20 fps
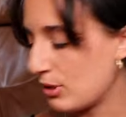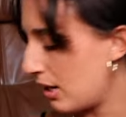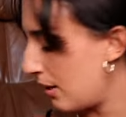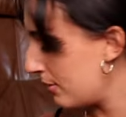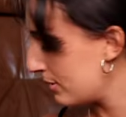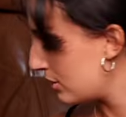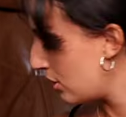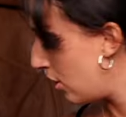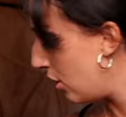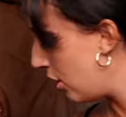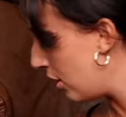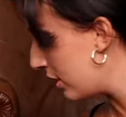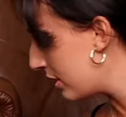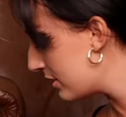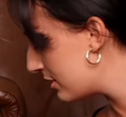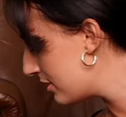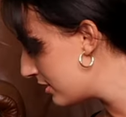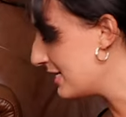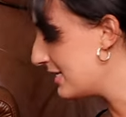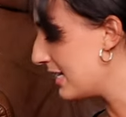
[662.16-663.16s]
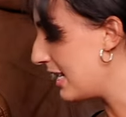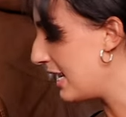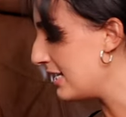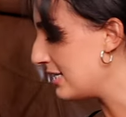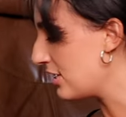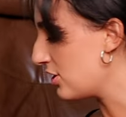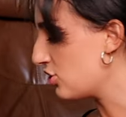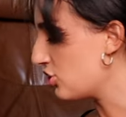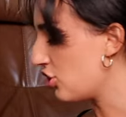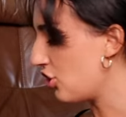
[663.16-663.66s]
when I was hot. This
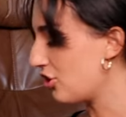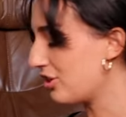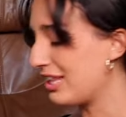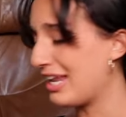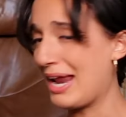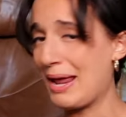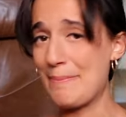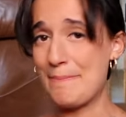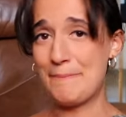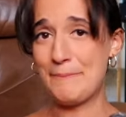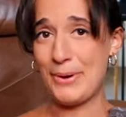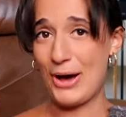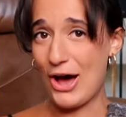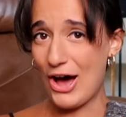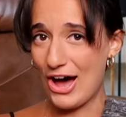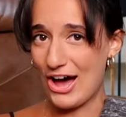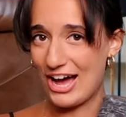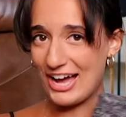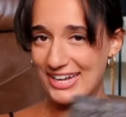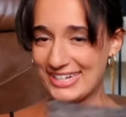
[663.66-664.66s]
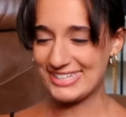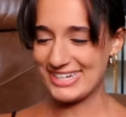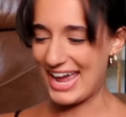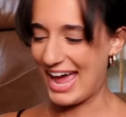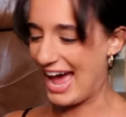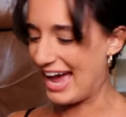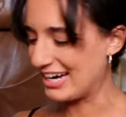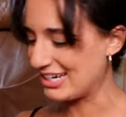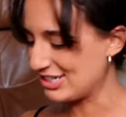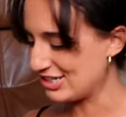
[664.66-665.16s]
is a shirt that I bought
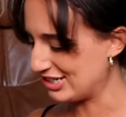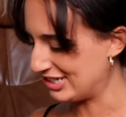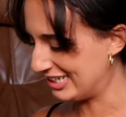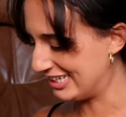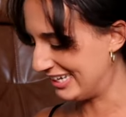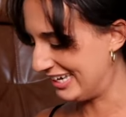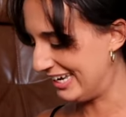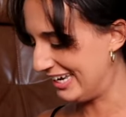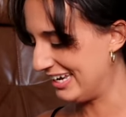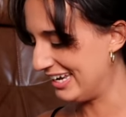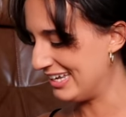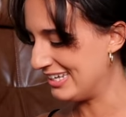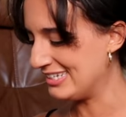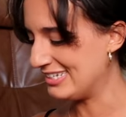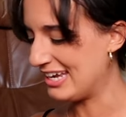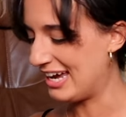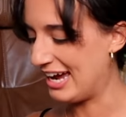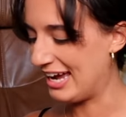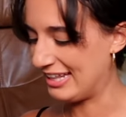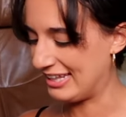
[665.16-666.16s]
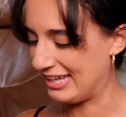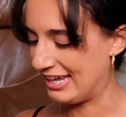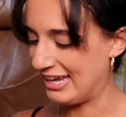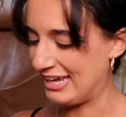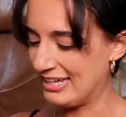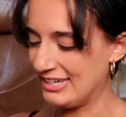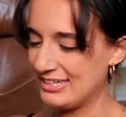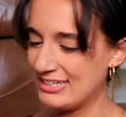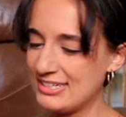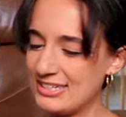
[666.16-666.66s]
actually in
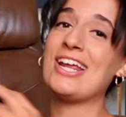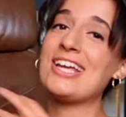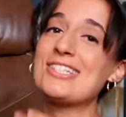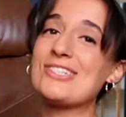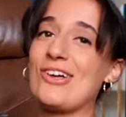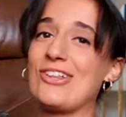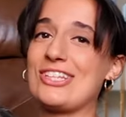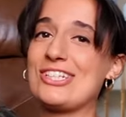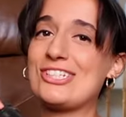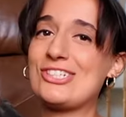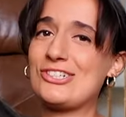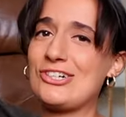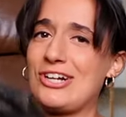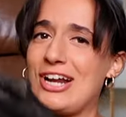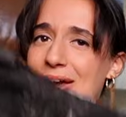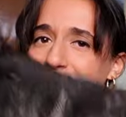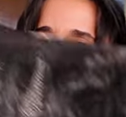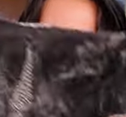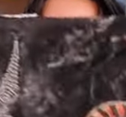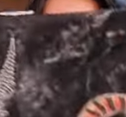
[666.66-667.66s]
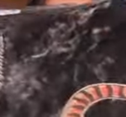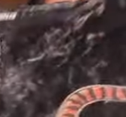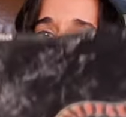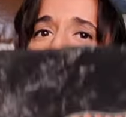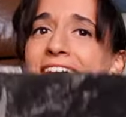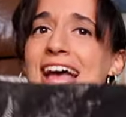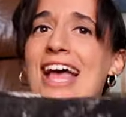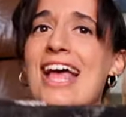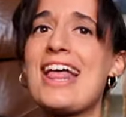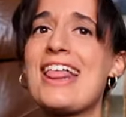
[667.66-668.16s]
Thailand. When I saw this shirt, I was
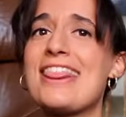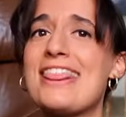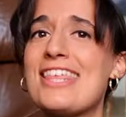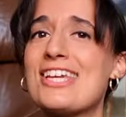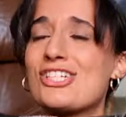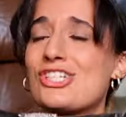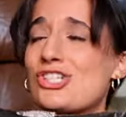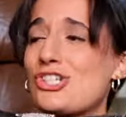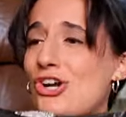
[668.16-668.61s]
like, this